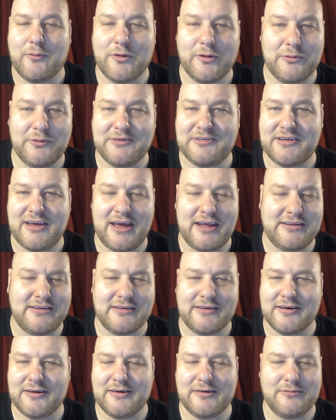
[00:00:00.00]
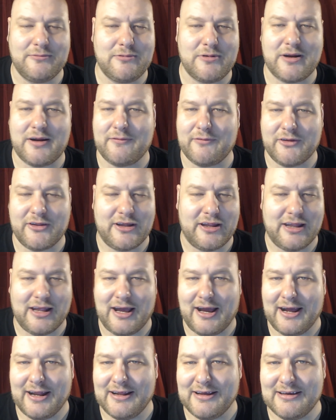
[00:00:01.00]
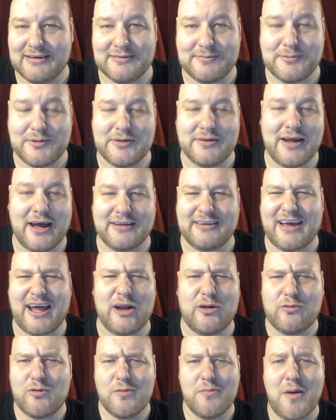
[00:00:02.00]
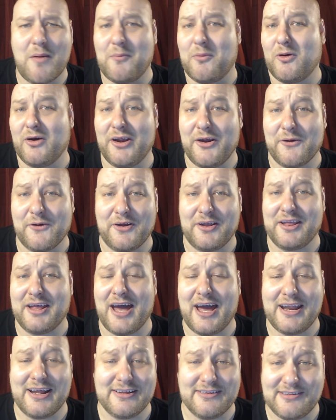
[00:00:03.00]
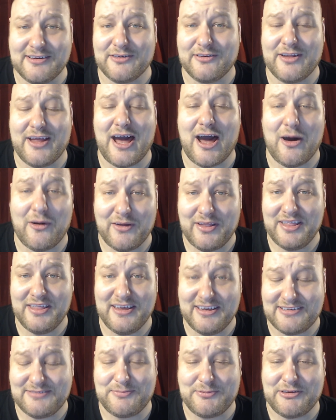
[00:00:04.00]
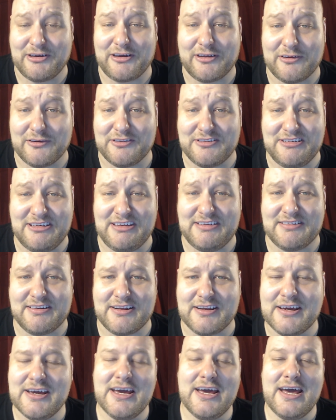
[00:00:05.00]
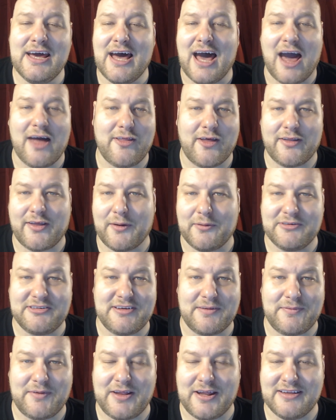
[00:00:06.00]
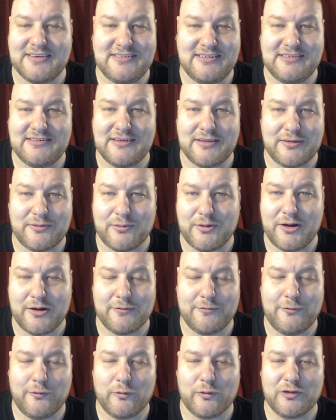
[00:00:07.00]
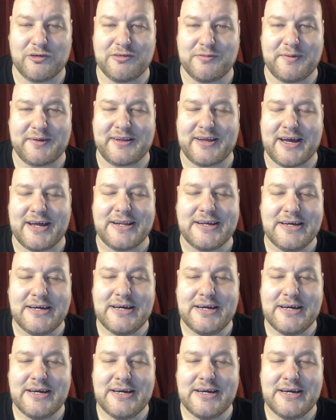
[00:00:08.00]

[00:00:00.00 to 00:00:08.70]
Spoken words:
What do we say to the, whatever the line is, but not, I don't remember hearing that until now in this particular season. I thought that was something in season 3 or 4 or something like that.